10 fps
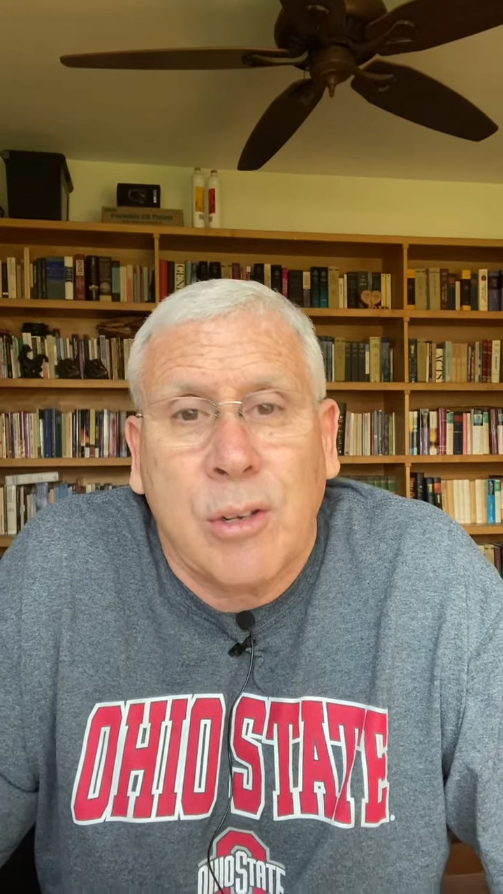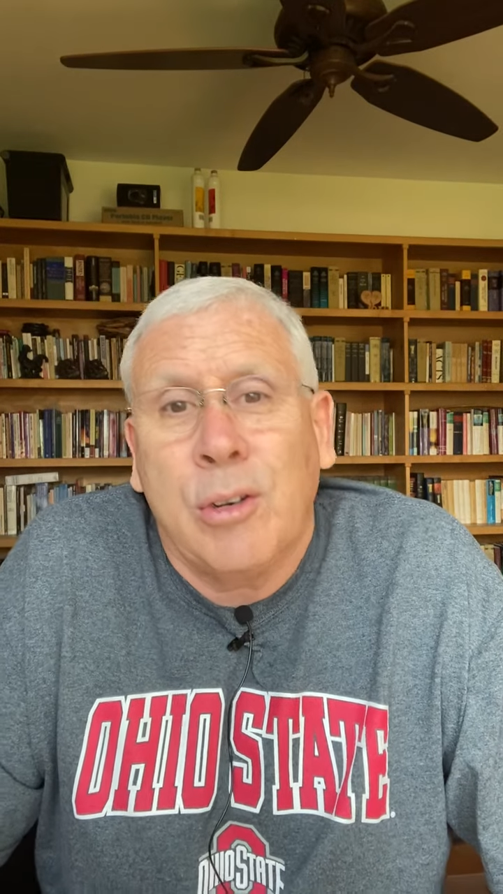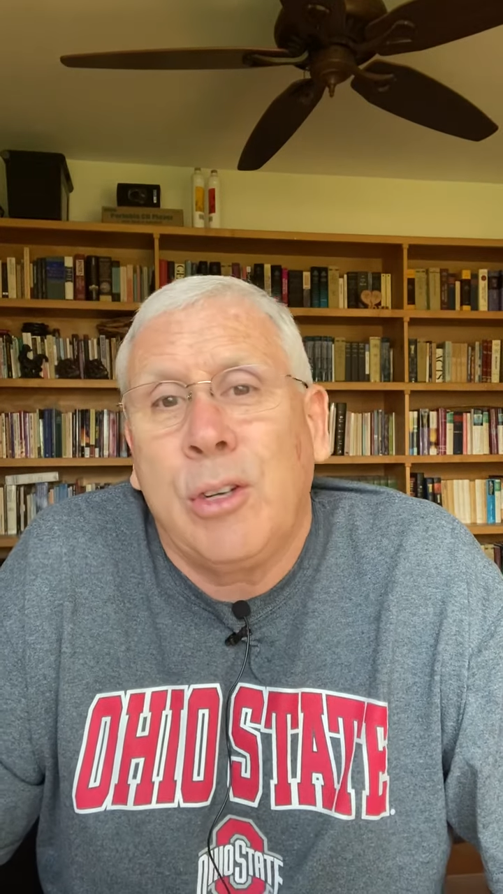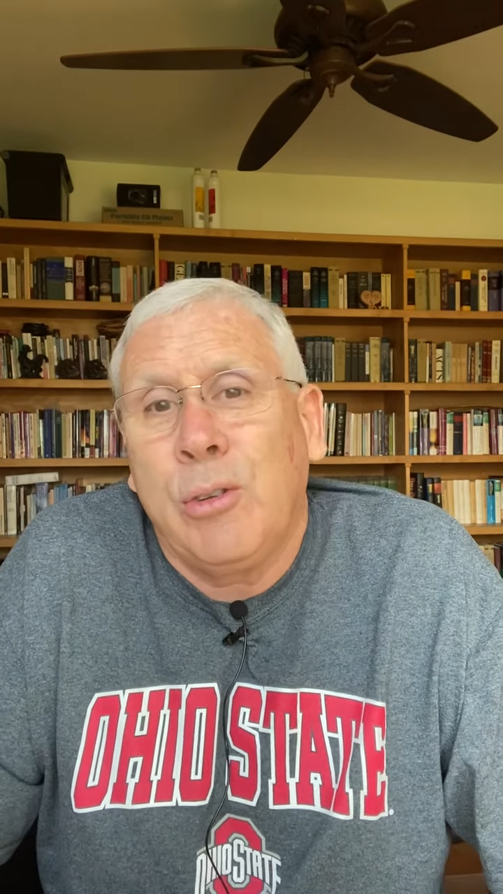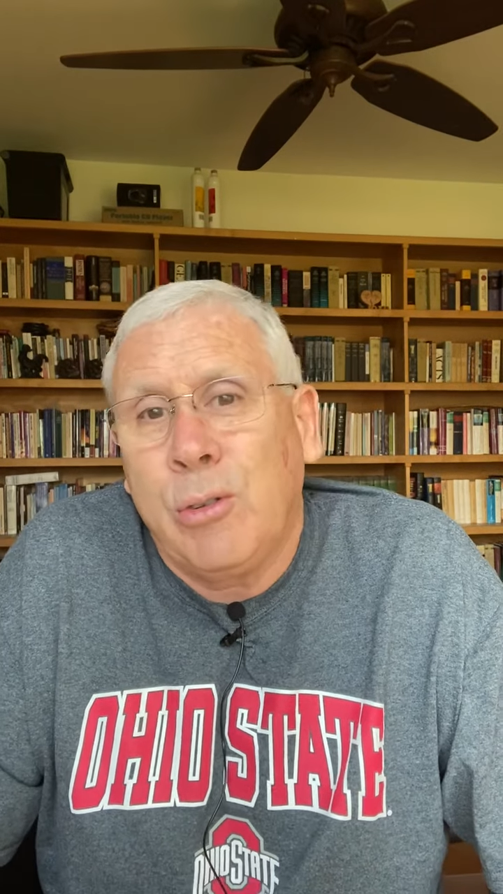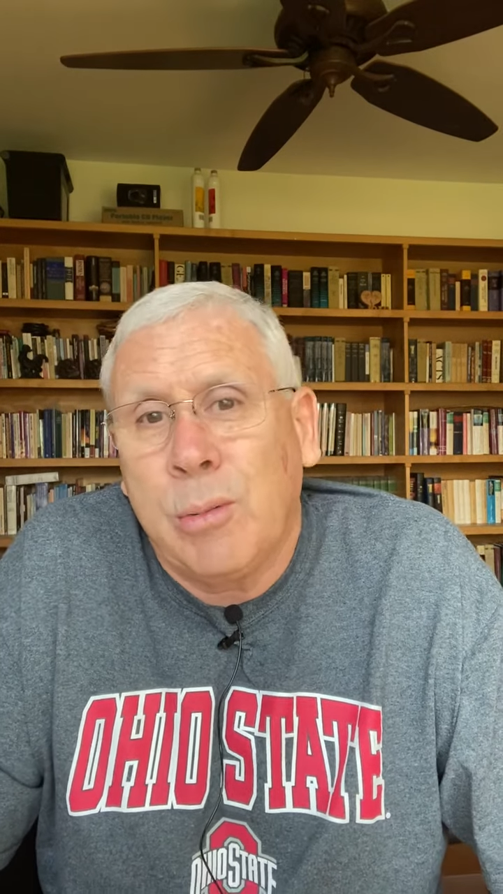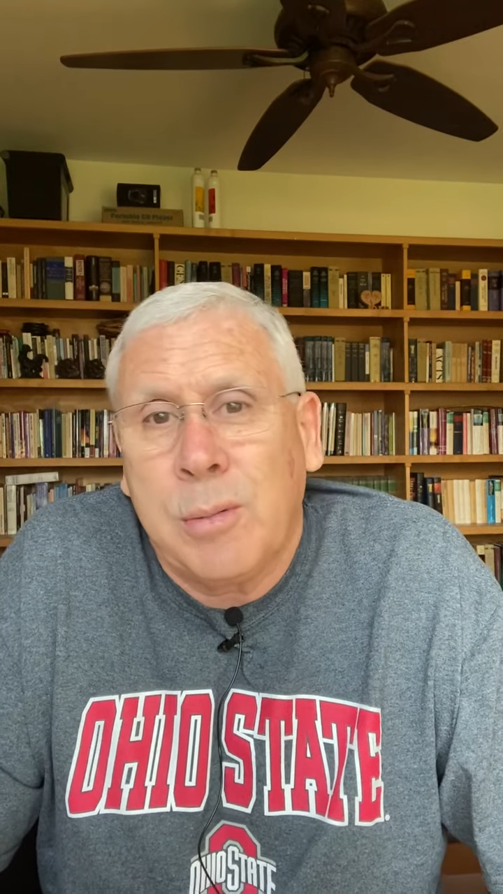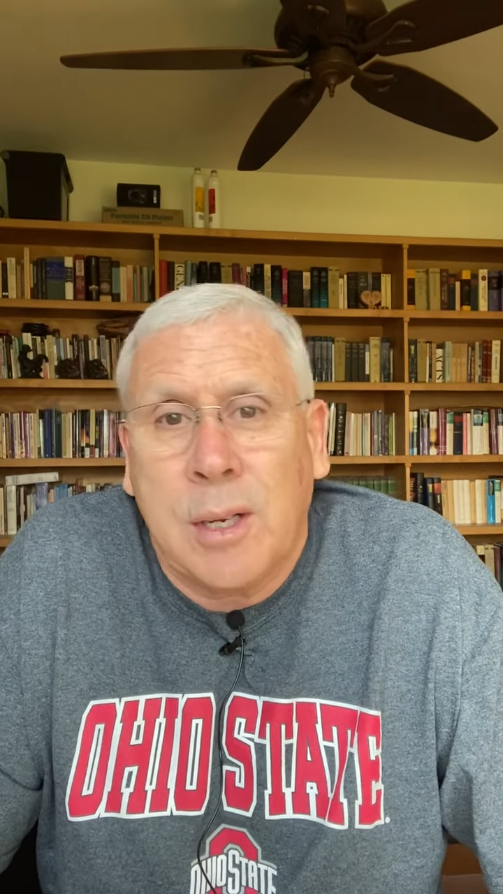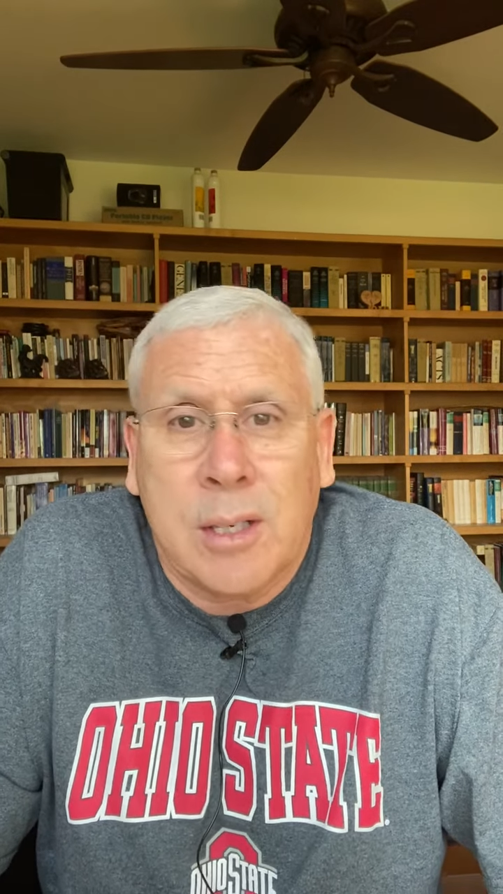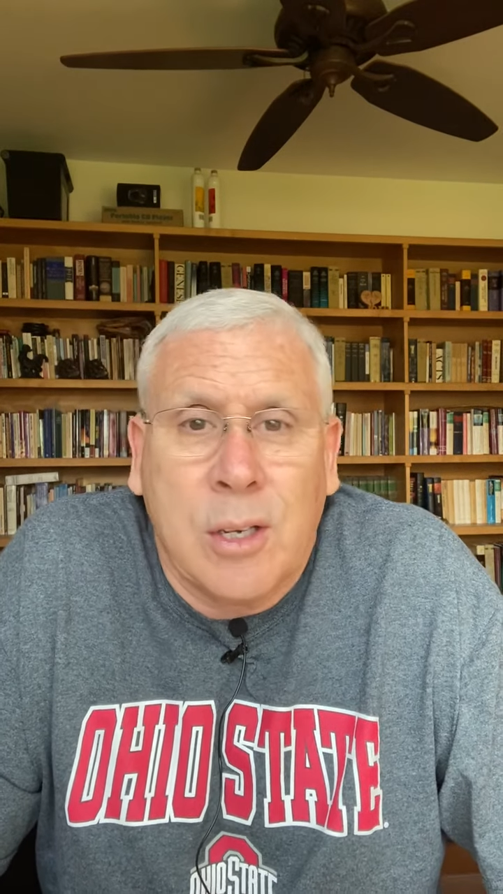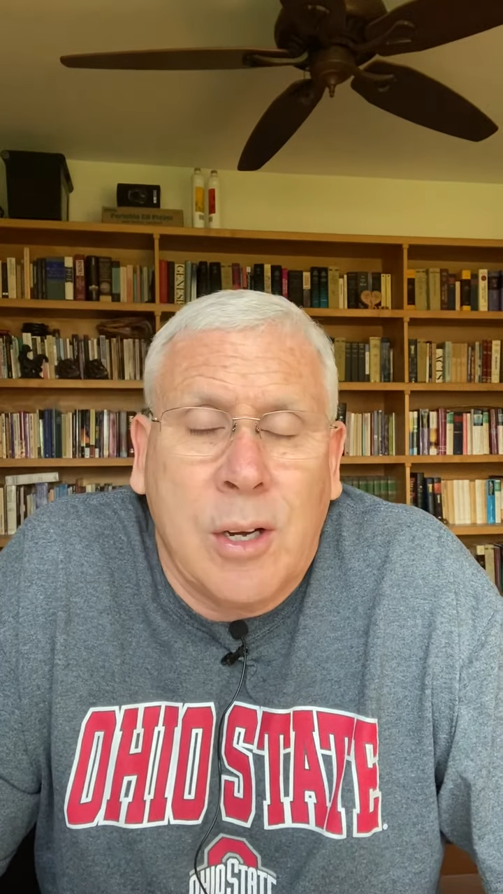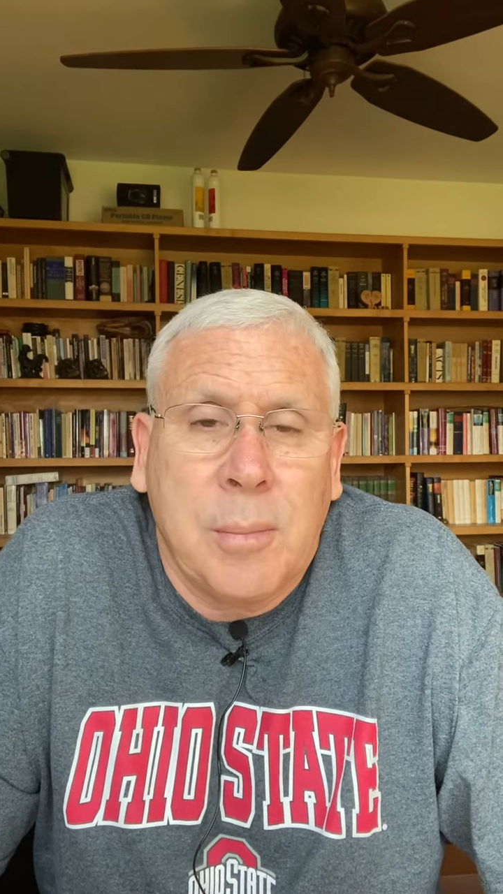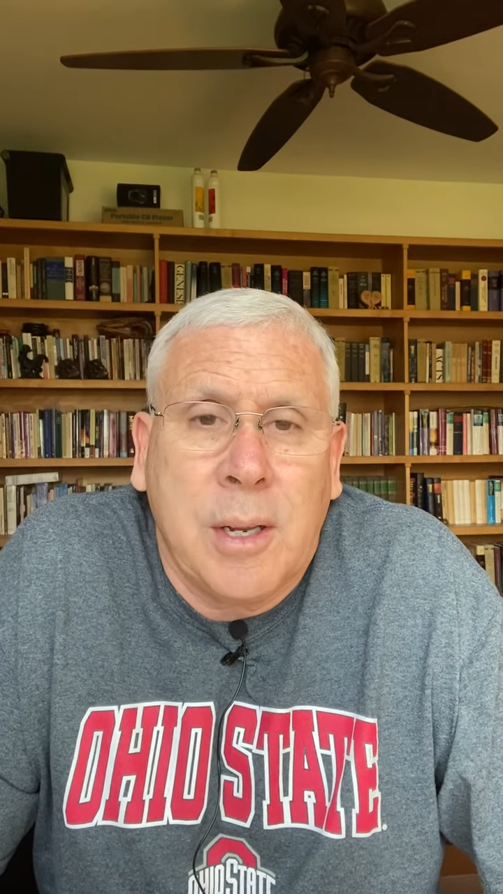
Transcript: go to youtube.com.